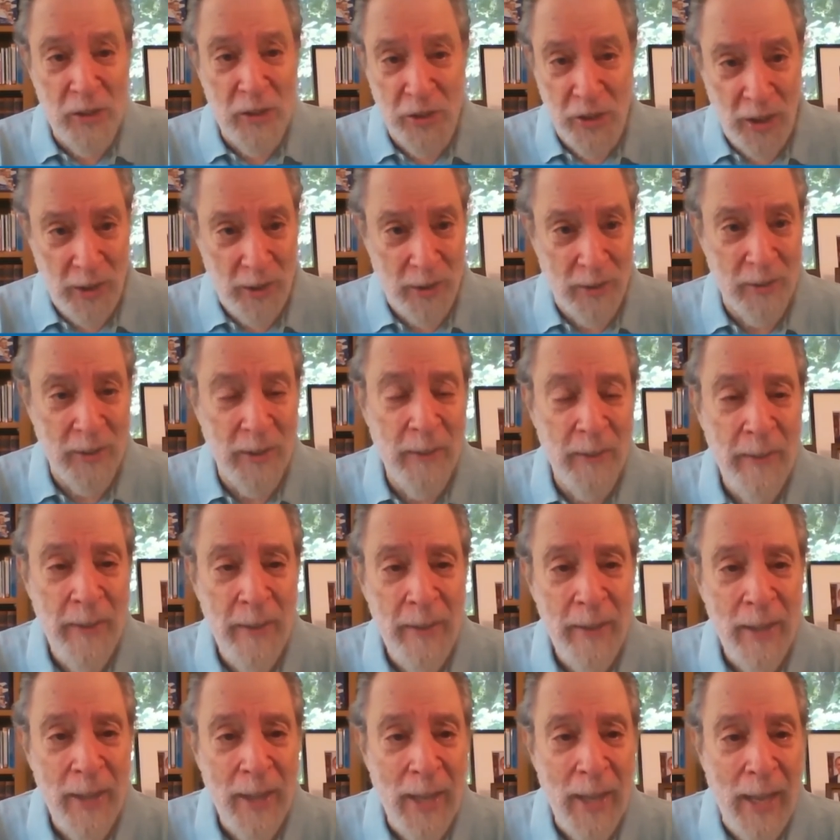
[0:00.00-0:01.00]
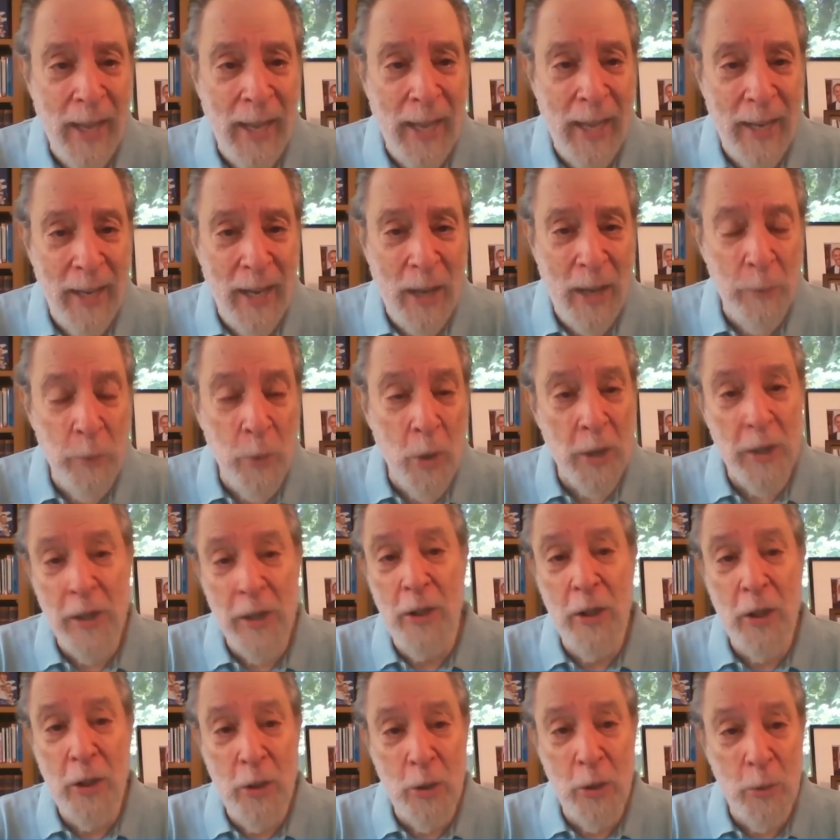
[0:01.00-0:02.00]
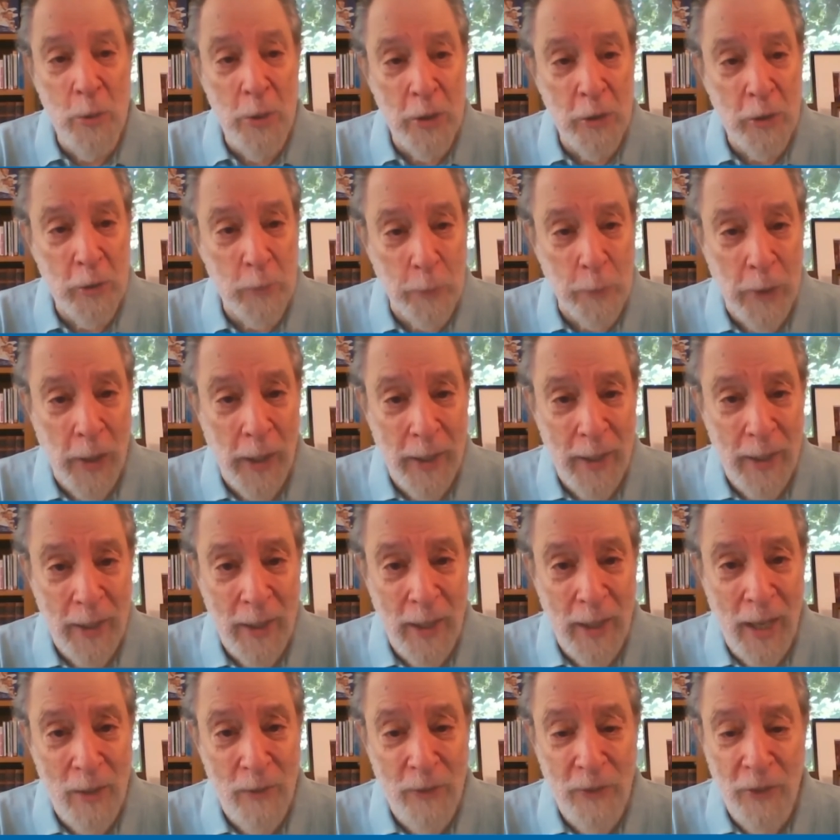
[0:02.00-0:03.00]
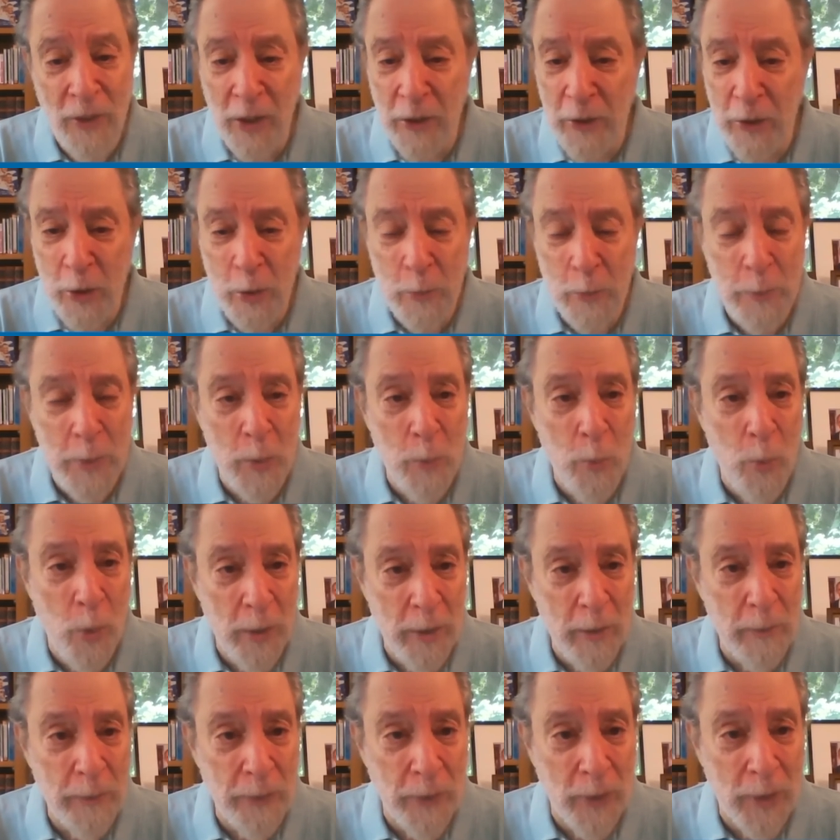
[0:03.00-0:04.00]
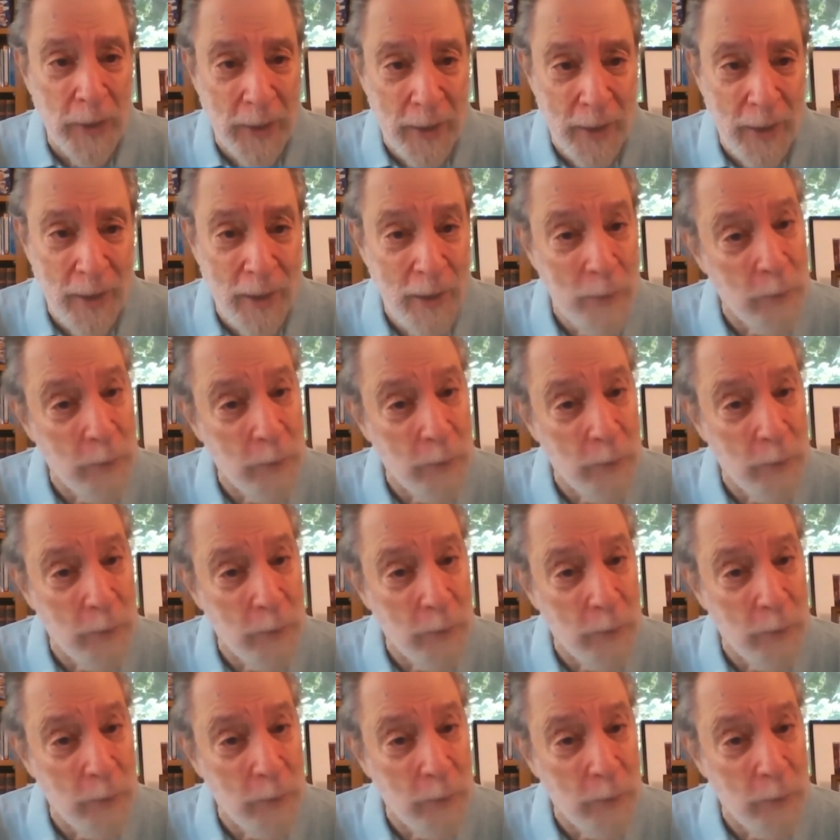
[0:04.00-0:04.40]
seats. And I wanted to do this play and I felt you'd be wonderful in it.